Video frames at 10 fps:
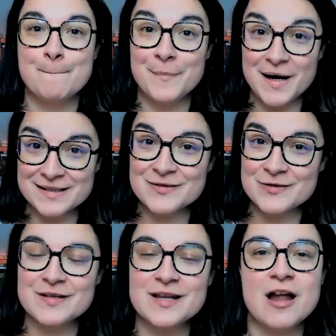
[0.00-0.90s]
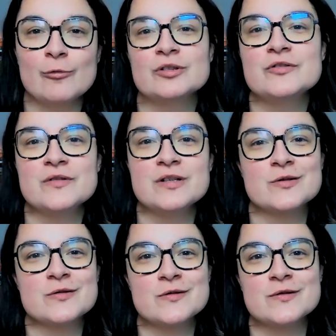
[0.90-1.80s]
but today I want to
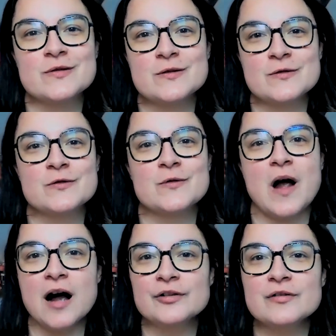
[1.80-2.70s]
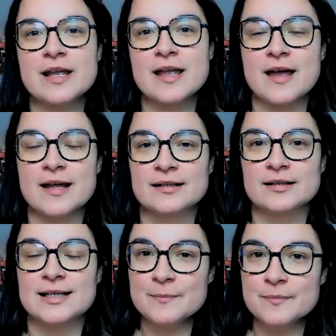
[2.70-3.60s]
introduce you to how you can
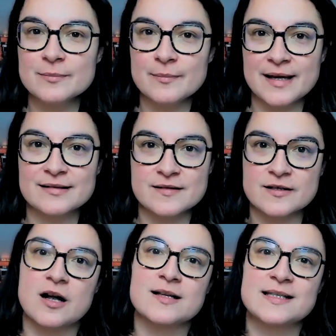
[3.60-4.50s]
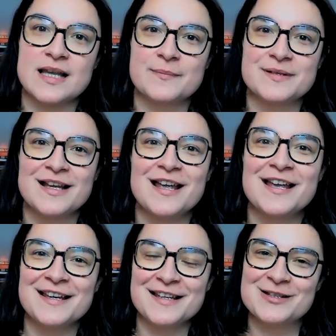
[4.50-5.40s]
implement this concept
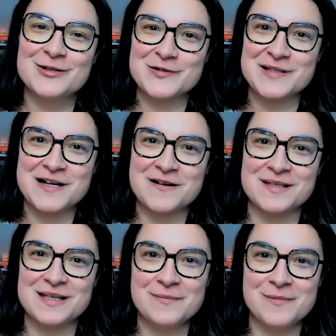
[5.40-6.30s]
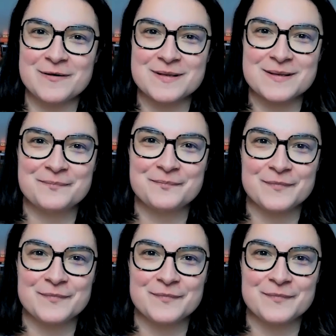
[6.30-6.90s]
in your sales emails.